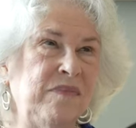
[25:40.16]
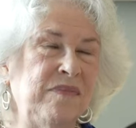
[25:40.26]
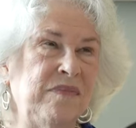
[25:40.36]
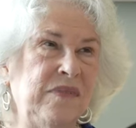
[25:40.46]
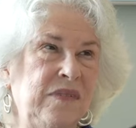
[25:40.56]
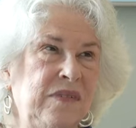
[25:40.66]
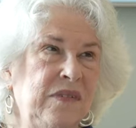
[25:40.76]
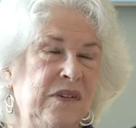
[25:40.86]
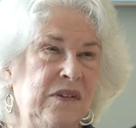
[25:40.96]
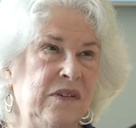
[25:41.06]

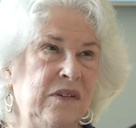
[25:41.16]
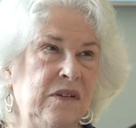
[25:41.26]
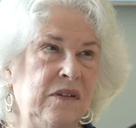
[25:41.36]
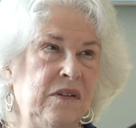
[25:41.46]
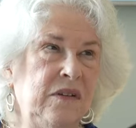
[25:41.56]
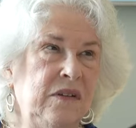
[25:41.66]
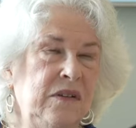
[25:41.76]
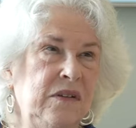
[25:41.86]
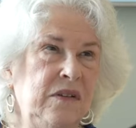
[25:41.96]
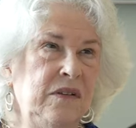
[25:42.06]

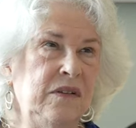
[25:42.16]
(no one is talking)